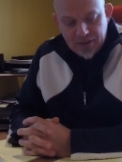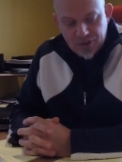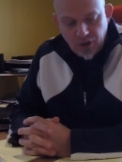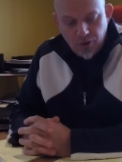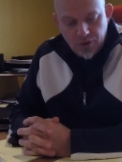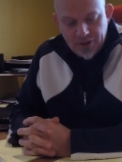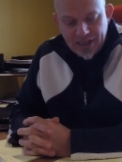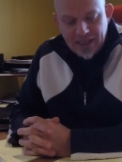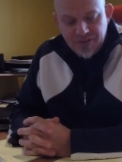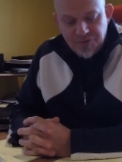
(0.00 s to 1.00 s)
So
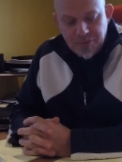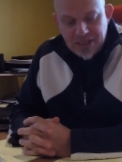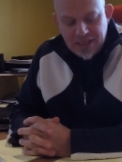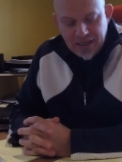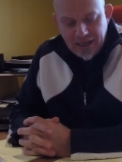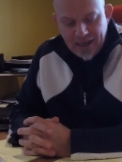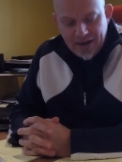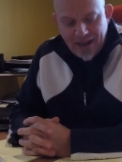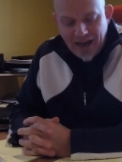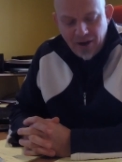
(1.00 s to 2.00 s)
that gives me
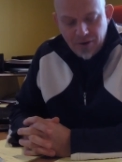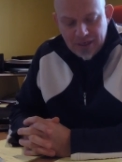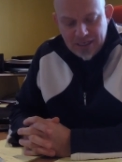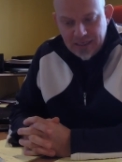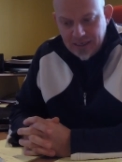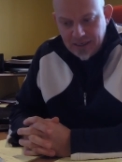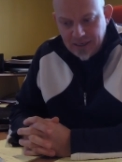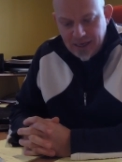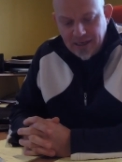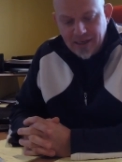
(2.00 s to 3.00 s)
an hourly
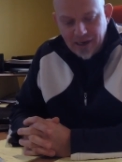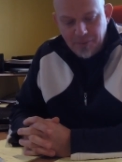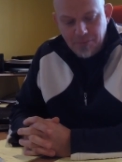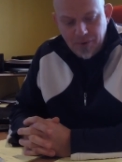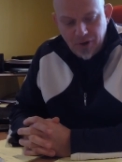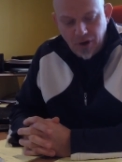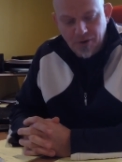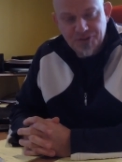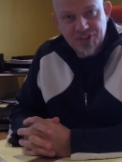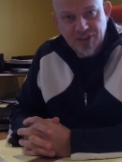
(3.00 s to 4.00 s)
income
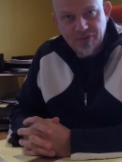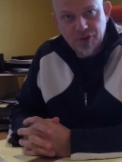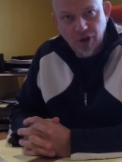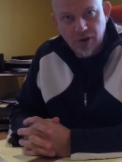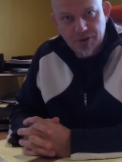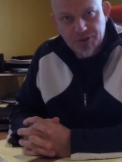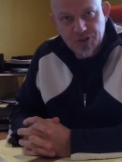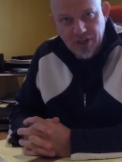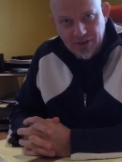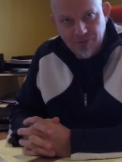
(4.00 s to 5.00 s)
of
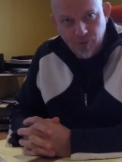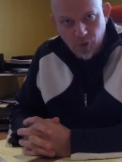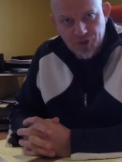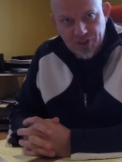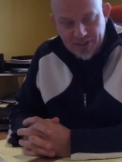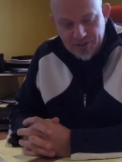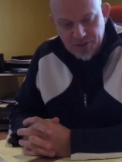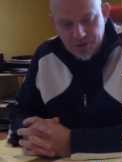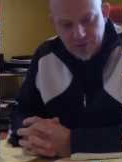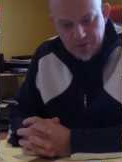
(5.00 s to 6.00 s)

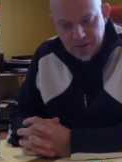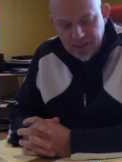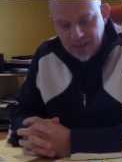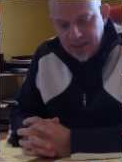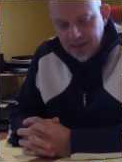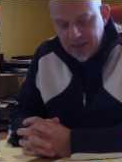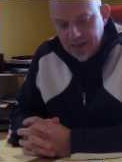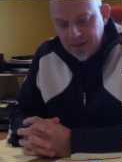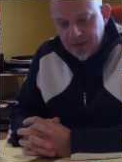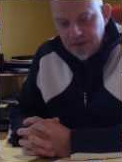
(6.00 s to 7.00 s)
$7.04.
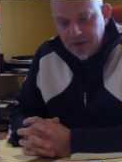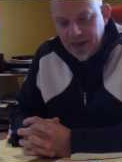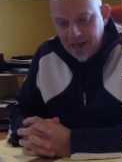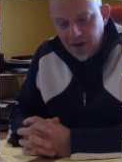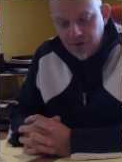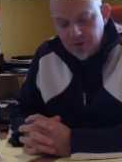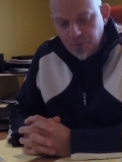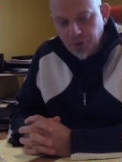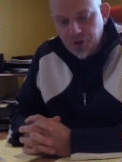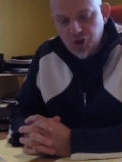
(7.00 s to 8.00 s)
Now,
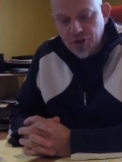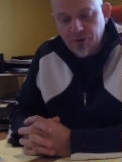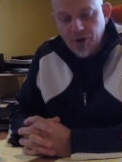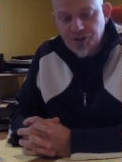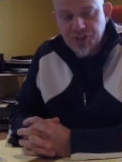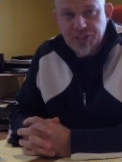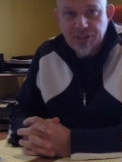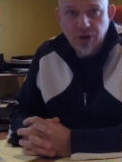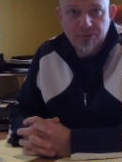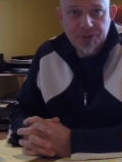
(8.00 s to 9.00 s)
with the
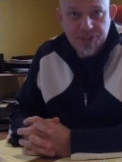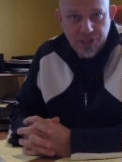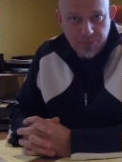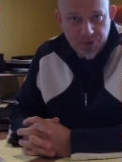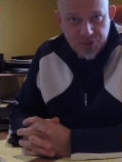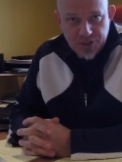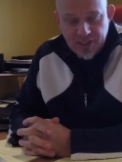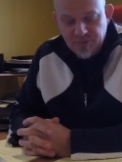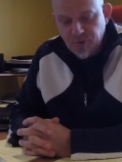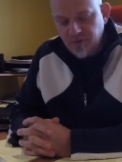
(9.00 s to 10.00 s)
generosity of the tips
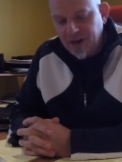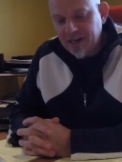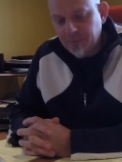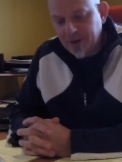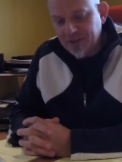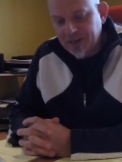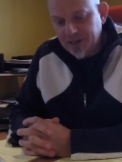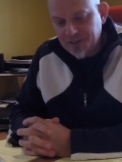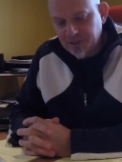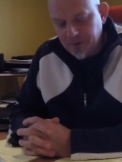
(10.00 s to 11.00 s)
that's provided by the
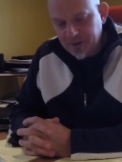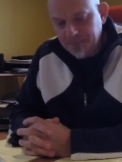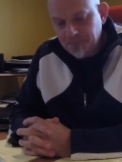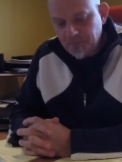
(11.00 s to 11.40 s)
customer,